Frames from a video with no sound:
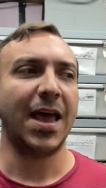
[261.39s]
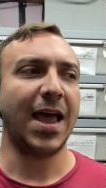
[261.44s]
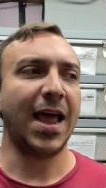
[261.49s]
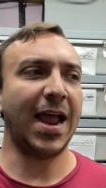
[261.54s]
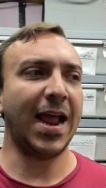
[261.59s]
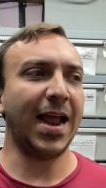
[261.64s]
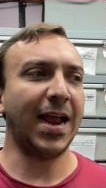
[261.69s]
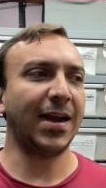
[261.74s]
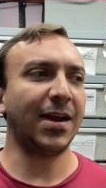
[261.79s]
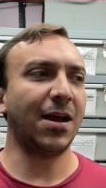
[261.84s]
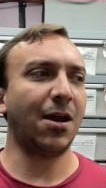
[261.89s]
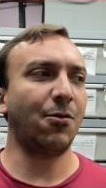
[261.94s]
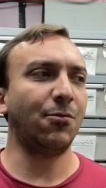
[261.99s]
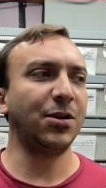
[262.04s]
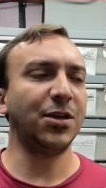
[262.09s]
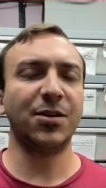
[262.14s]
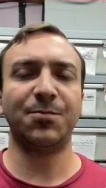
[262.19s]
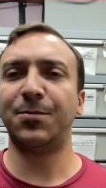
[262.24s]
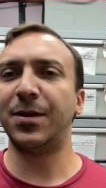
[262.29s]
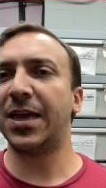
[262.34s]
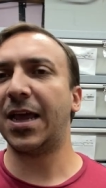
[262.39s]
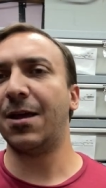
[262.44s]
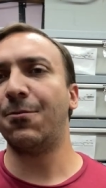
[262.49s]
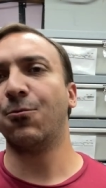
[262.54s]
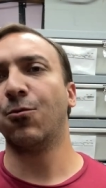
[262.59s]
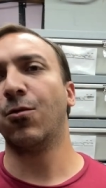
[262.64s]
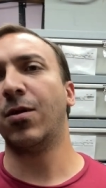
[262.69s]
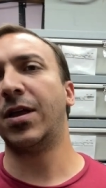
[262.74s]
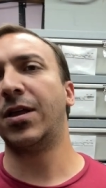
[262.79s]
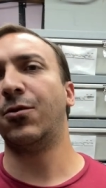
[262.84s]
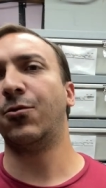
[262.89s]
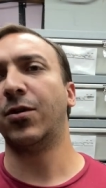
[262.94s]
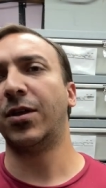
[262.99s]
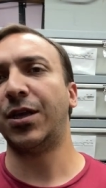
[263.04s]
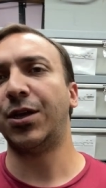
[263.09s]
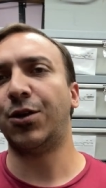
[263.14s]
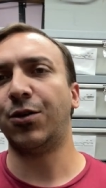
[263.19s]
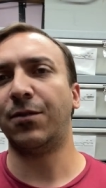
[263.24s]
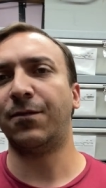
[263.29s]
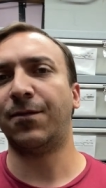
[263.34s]
and uh, we just became really really
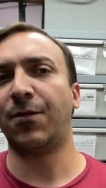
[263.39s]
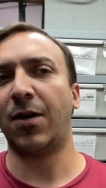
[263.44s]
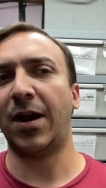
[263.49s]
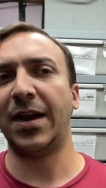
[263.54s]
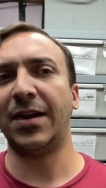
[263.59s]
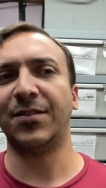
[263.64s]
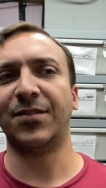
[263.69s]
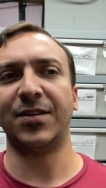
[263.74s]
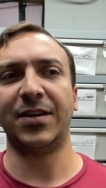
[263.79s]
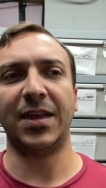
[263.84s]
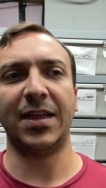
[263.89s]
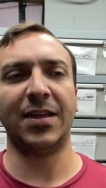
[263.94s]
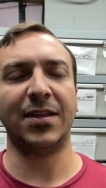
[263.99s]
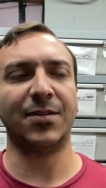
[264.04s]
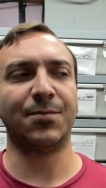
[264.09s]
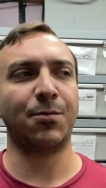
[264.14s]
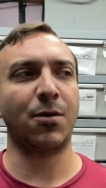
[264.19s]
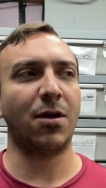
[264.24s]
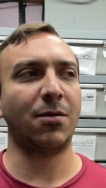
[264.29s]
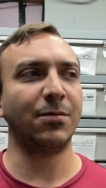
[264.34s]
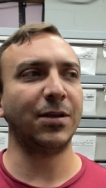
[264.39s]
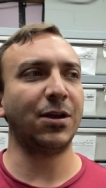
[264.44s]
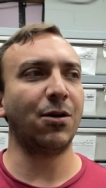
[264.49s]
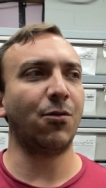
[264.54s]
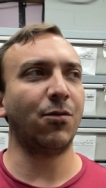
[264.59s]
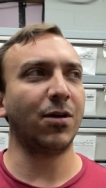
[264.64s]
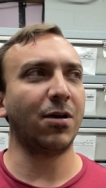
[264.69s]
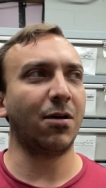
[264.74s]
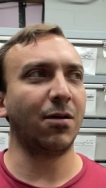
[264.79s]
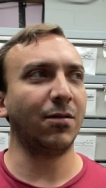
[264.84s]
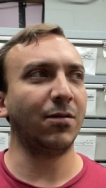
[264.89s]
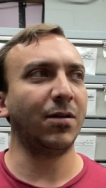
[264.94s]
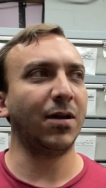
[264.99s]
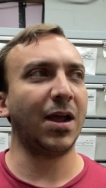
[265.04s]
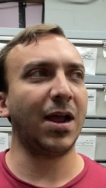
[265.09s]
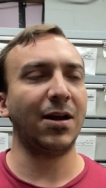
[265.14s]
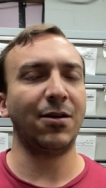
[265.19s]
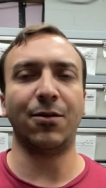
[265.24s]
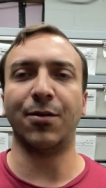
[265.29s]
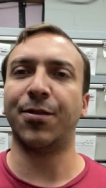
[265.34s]
good friends and it's probably going on
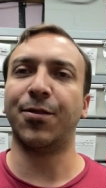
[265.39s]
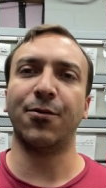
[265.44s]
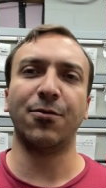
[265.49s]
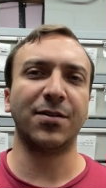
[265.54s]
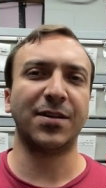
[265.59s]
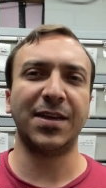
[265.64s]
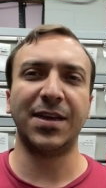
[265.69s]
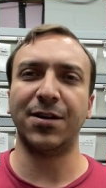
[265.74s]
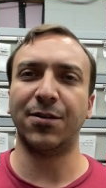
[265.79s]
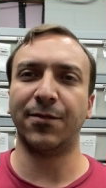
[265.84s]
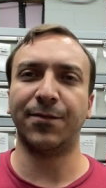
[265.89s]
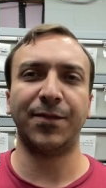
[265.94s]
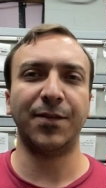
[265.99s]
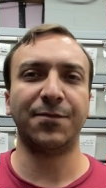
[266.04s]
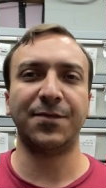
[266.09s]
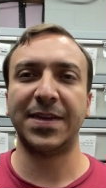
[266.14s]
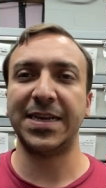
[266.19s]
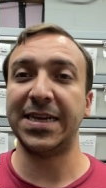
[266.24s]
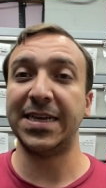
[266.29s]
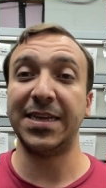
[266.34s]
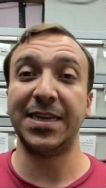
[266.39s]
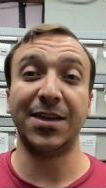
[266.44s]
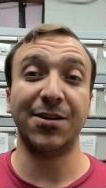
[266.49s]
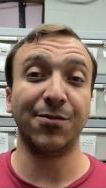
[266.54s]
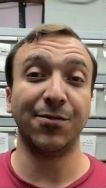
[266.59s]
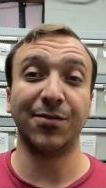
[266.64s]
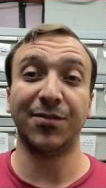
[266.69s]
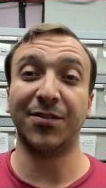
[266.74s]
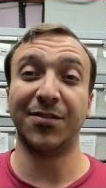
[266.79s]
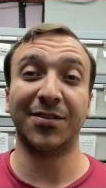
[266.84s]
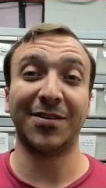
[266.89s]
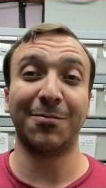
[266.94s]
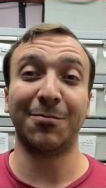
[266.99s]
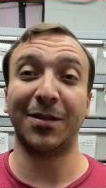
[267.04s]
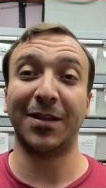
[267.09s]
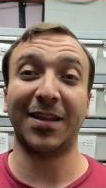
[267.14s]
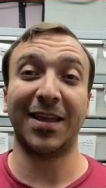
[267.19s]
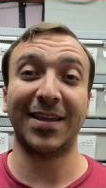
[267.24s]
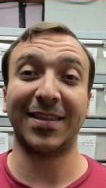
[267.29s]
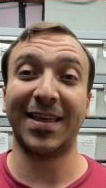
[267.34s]
i don't know 13 or 15 years or
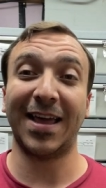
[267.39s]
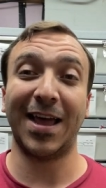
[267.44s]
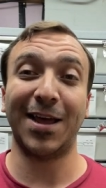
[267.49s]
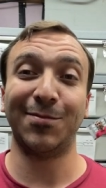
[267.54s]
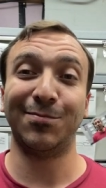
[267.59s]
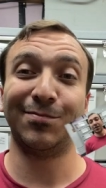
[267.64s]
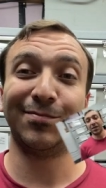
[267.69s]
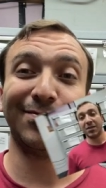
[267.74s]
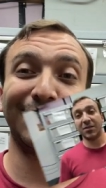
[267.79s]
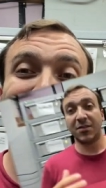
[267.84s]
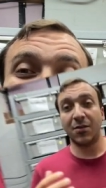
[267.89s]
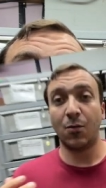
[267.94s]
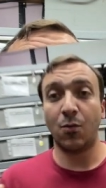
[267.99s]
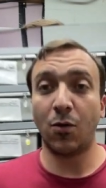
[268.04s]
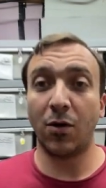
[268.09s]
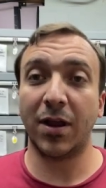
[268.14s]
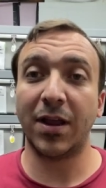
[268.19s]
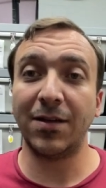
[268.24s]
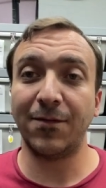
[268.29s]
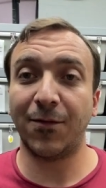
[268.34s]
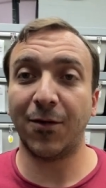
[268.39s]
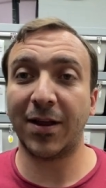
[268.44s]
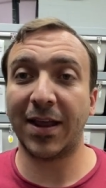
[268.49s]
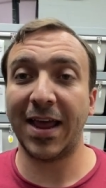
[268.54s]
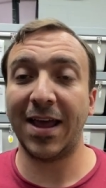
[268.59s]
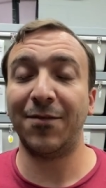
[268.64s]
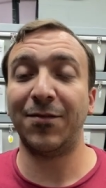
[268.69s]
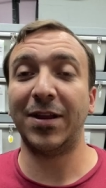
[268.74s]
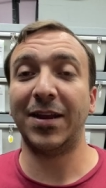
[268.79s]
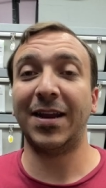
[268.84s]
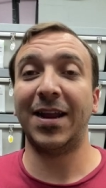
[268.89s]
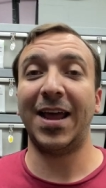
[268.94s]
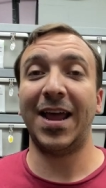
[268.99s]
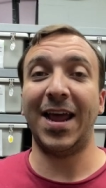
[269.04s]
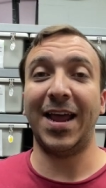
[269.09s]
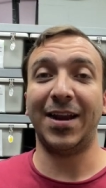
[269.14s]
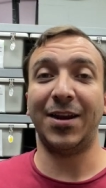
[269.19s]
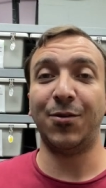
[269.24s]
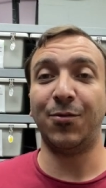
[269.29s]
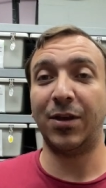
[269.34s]
something like that so working for Kevin
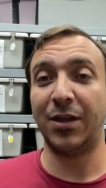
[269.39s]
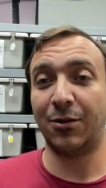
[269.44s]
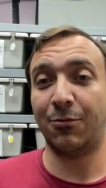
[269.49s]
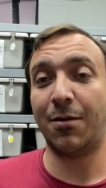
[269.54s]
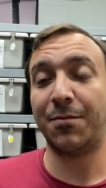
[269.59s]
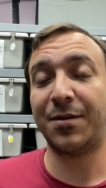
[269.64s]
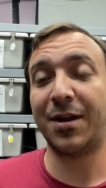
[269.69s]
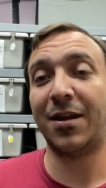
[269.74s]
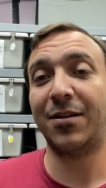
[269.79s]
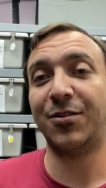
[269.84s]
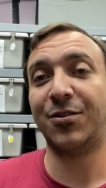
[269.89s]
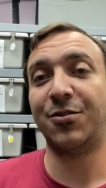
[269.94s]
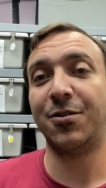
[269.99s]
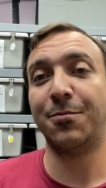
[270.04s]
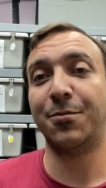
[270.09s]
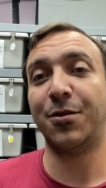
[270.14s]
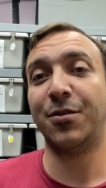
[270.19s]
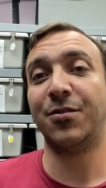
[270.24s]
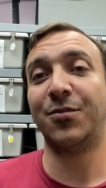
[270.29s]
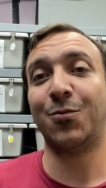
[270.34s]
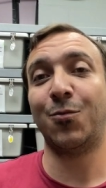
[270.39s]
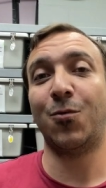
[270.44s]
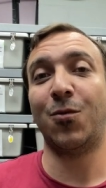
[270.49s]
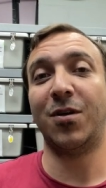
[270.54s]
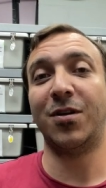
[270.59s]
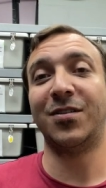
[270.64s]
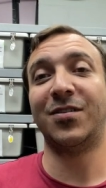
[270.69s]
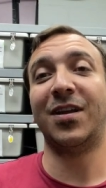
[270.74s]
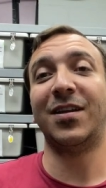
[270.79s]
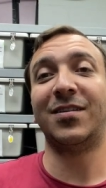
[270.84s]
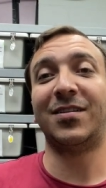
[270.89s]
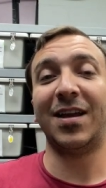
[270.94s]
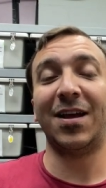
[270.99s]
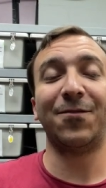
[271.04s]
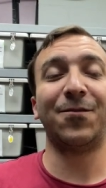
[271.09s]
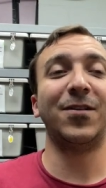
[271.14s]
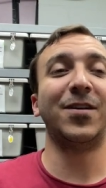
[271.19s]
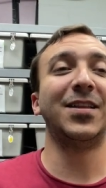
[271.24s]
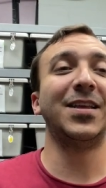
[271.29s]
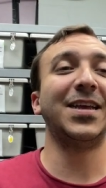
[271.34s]
at New England Reptile Distributors was
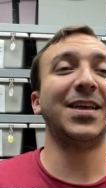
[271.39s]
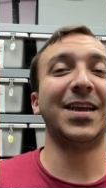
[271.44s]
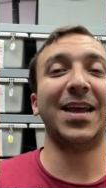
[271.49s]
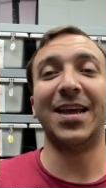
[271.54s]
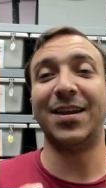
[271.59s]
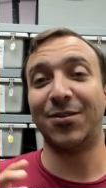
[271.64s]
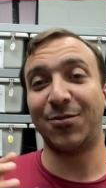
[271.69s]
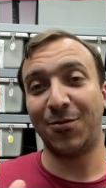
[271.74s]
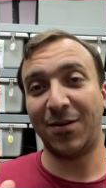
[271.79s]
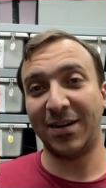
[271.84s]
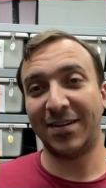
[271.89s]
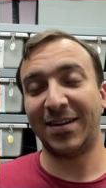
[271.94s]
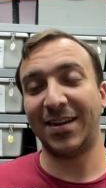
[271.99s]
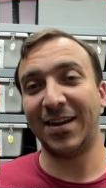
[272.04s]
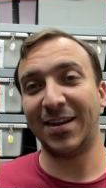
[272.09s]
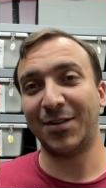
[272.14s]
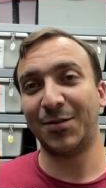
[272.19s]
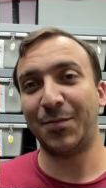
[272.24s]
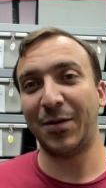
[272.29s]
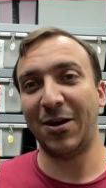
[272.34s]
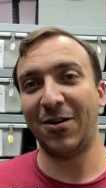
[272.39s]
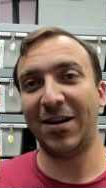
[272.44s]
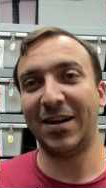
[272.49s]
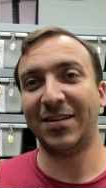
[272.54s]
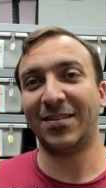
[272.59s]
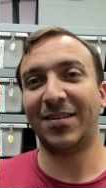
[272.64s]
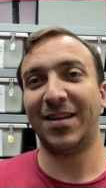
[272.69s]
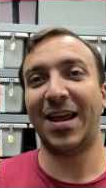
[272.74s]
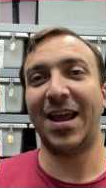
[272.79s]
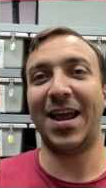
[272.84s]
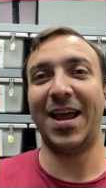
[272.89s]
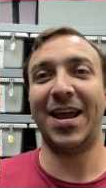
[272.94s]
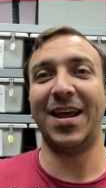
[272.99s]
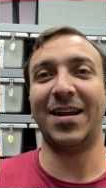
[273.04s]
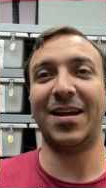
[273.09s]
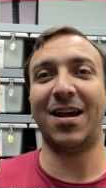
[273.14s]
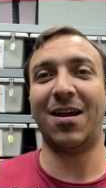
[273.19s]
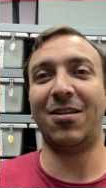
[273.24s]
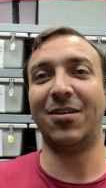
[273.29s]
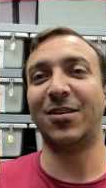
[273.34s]
definitely an interesting experience,
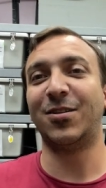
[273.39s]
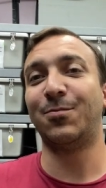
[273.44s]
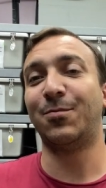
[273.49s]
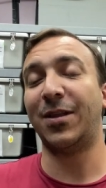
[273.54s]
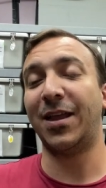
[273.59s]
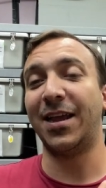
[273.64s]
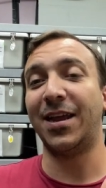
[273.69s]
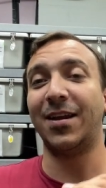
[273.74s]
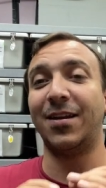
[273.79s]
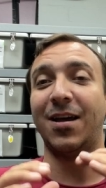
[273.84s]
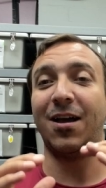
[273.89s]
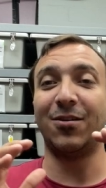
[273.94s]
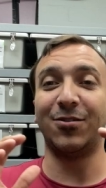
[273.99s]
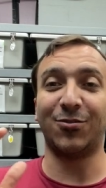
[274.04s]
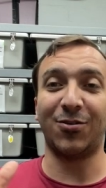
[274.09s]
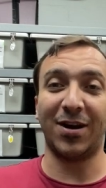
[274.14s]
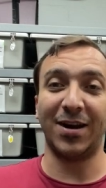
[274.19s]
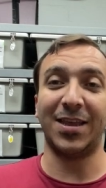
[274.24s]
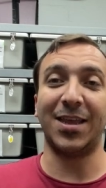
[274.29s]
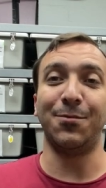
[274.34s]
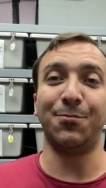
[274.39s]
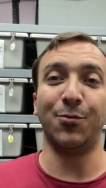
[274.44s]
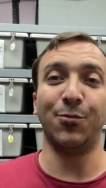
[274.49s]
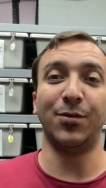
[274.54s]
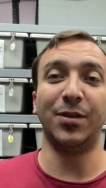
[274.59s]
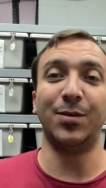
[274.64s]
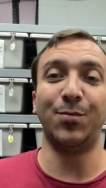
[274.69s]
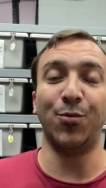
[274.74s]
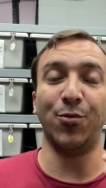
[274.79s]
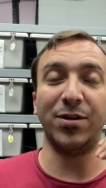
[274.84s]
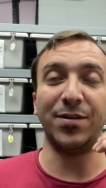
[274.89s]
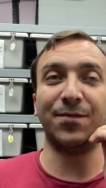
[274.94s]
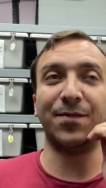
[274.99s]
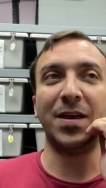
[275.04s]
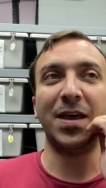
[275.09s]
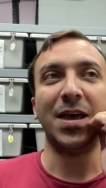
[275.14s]
and I'll explain, I'll try to keep it really brief.